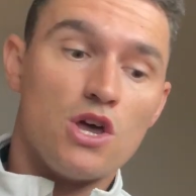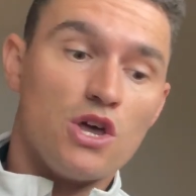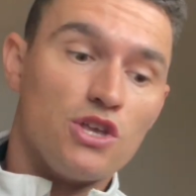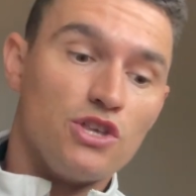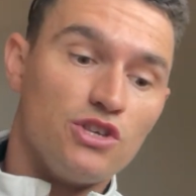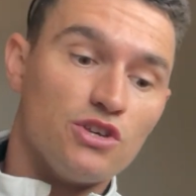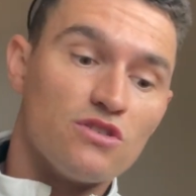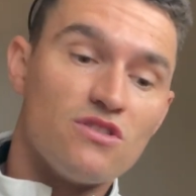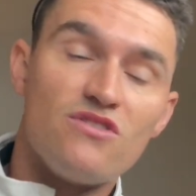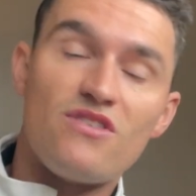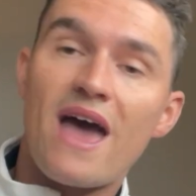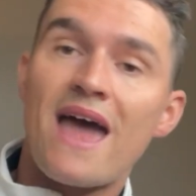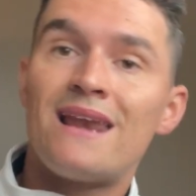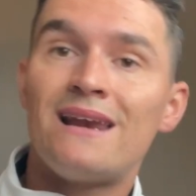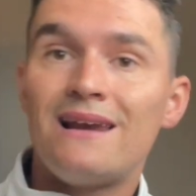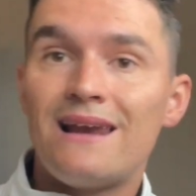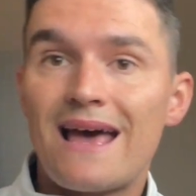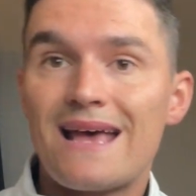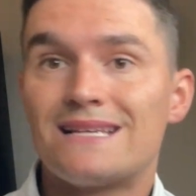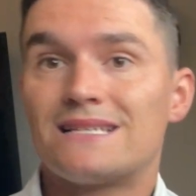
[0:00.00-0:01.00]
you're
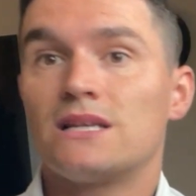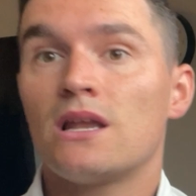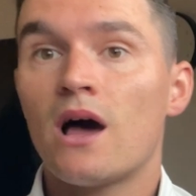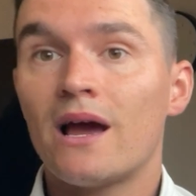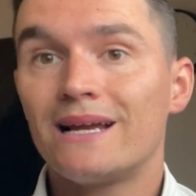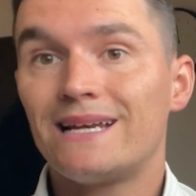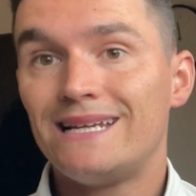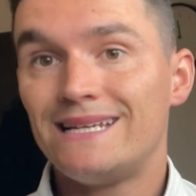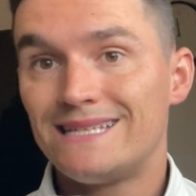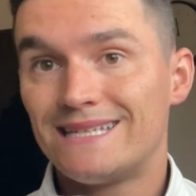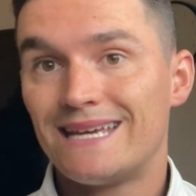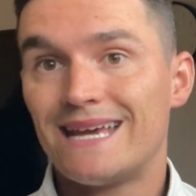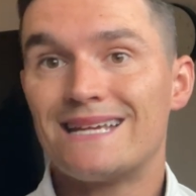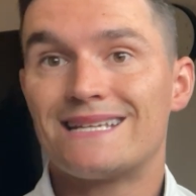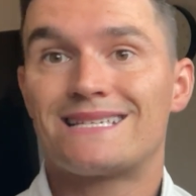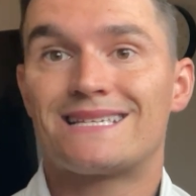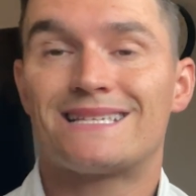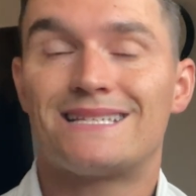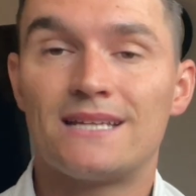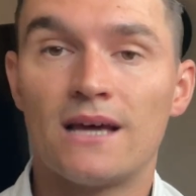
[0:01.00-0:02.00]
then less likely to get
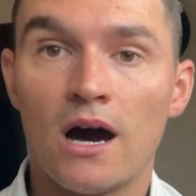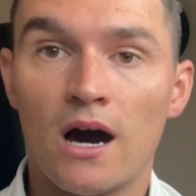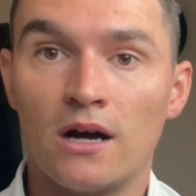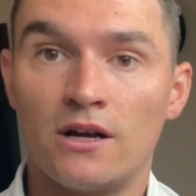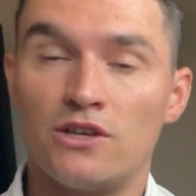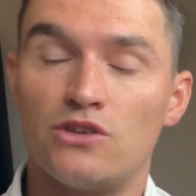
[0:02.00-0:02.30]
stung.